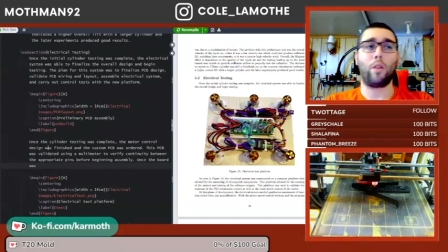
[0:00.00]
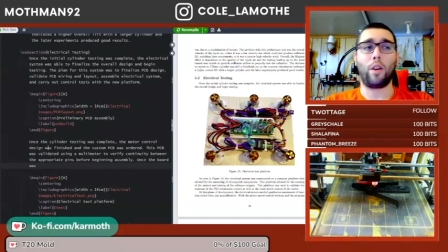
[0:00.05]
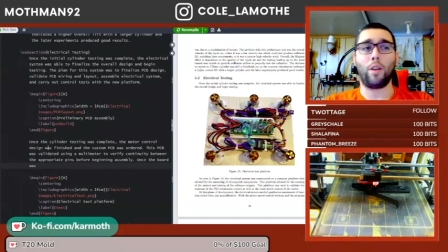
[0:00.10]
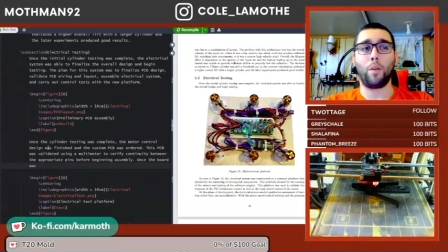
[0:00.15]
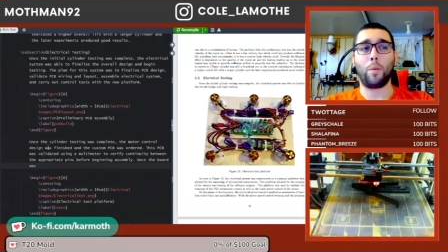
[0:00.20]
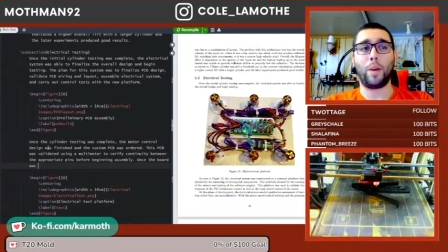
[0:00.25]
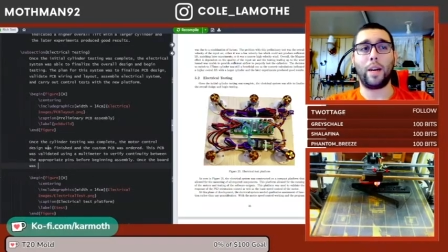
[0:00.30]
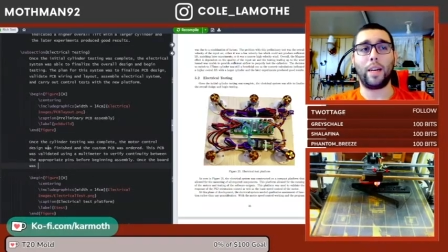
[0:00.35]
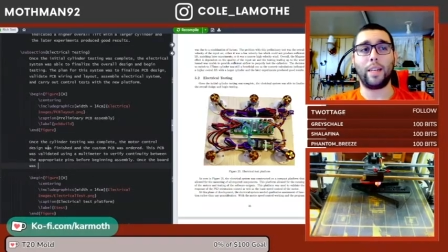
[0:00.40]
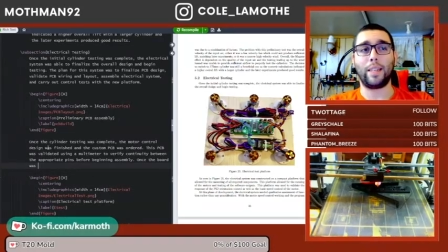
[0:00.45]

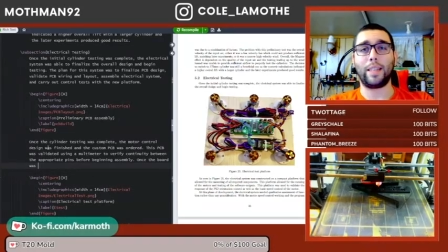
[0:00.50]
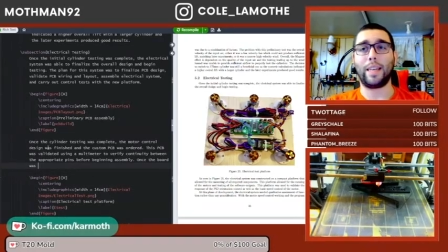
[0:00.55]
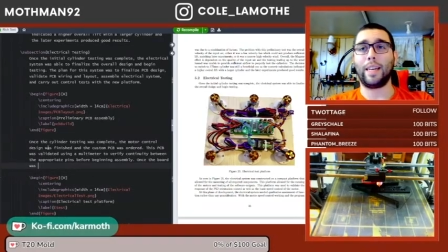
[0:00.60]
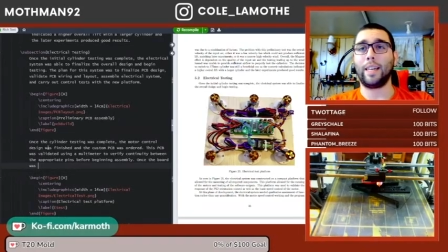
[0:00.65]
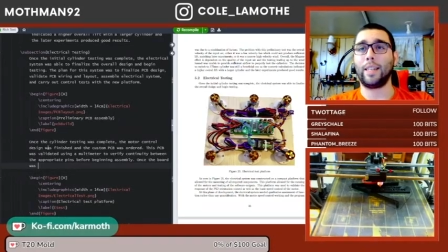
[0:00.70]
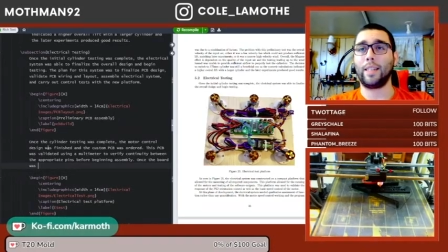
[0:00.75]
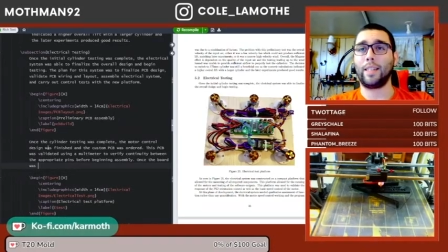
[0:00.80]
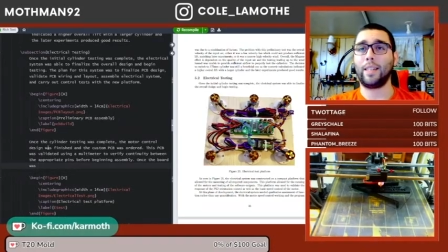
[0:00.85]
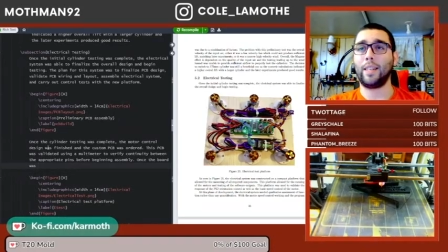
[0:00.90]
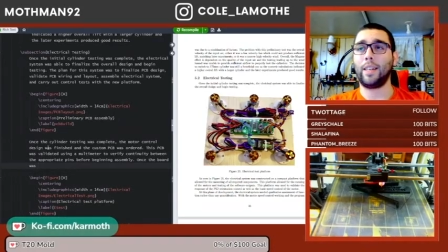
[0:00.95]
otherwise
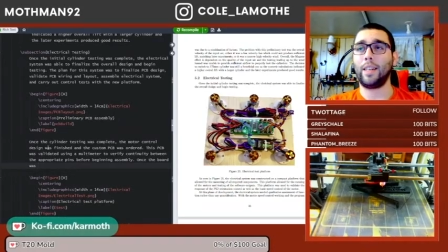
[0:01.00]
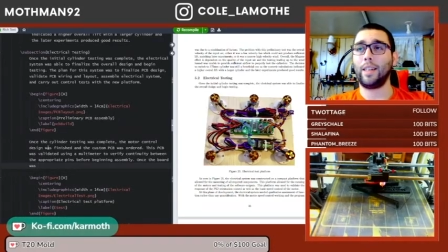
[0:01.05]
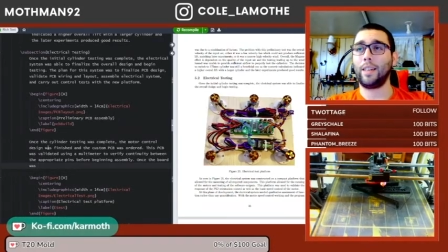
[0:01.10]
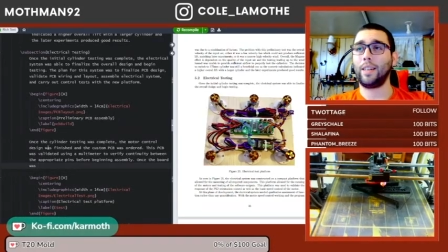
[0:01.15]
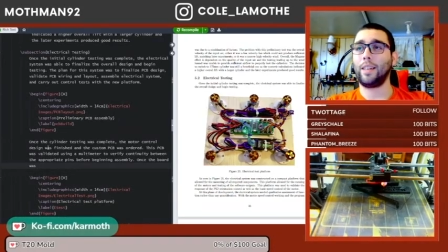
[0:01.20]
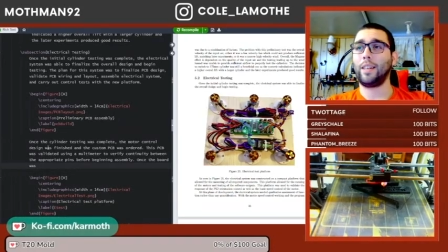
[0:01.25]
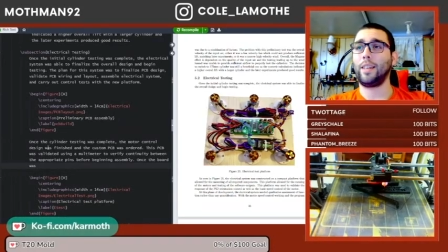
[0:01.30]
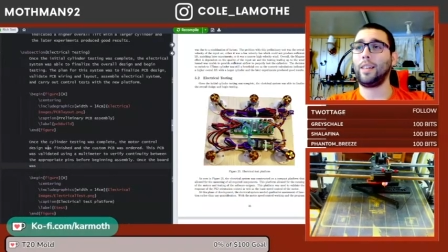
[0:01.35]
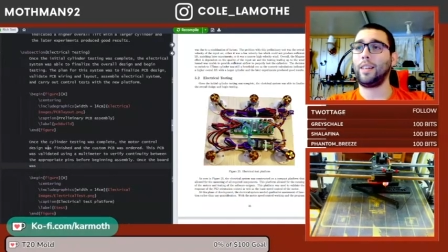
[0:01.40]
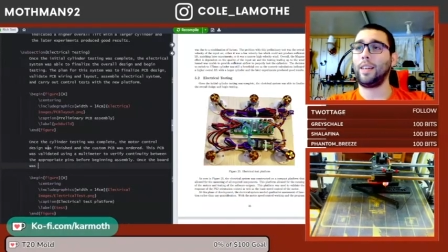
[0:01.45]
as
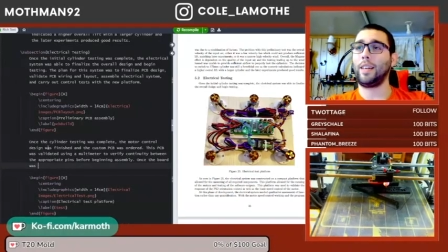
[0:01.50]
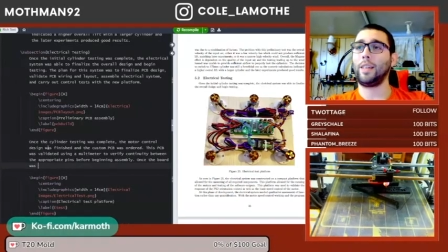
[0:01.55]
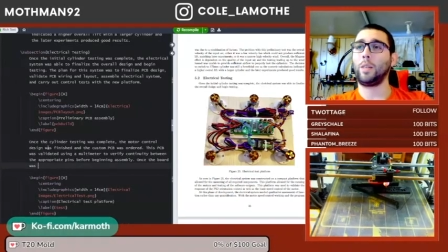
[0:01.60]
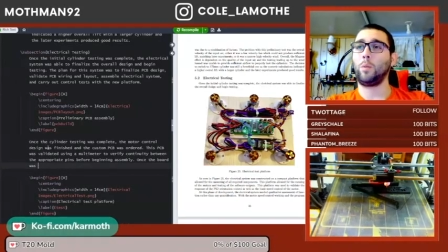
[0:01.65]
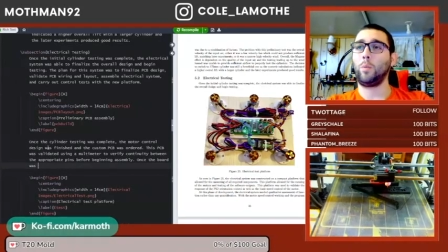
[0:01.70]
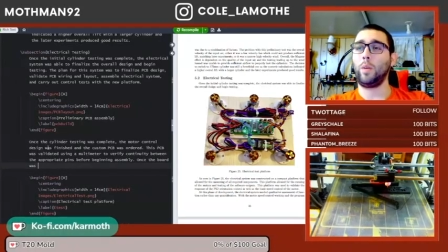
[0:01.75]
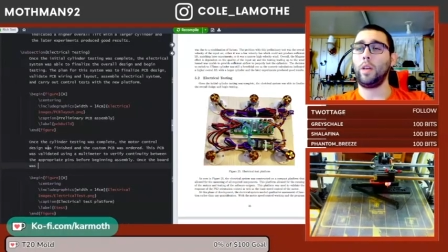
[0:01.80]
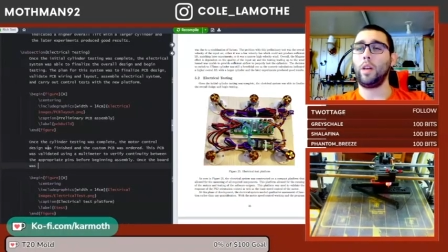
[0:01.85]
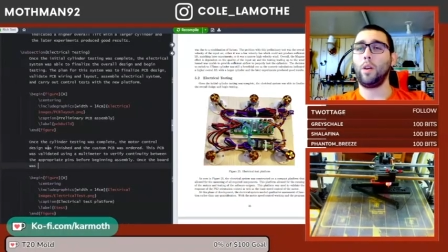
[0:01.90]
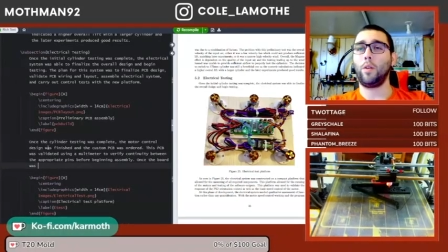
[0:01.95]

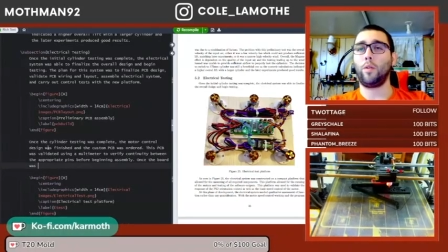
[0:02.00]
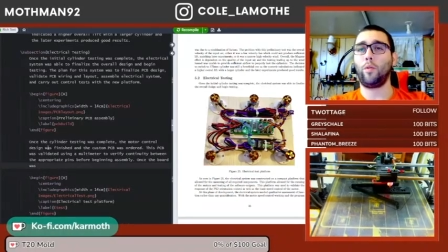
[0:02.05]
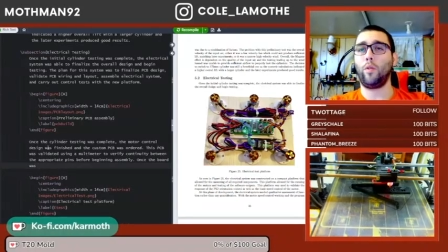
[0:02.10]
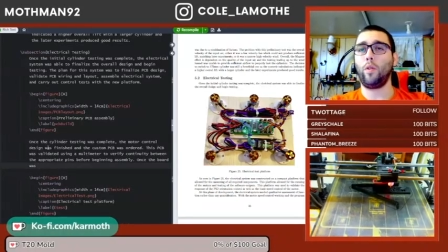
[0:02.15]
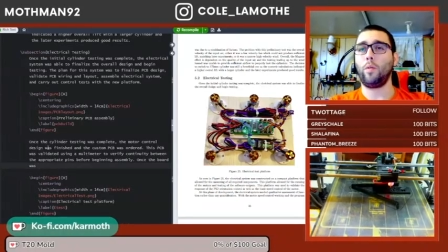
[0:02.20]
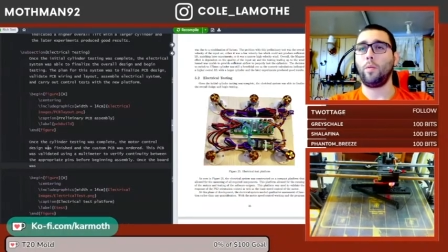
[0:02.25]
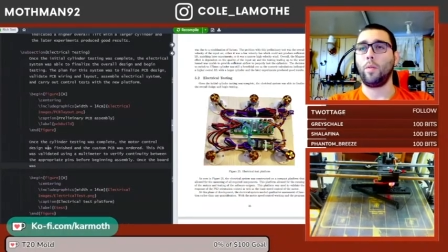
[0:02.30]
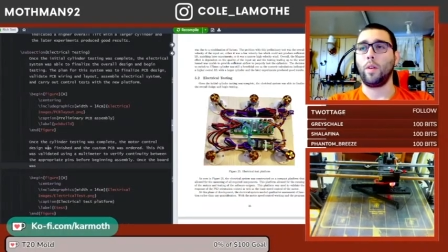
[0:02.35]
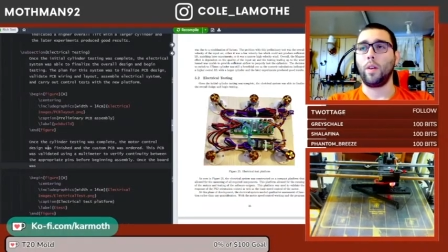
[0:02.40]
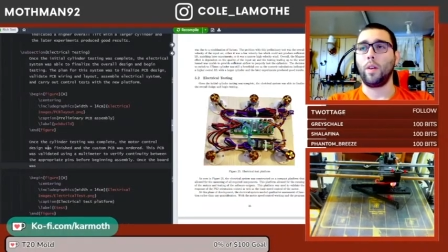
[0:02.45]
we go through.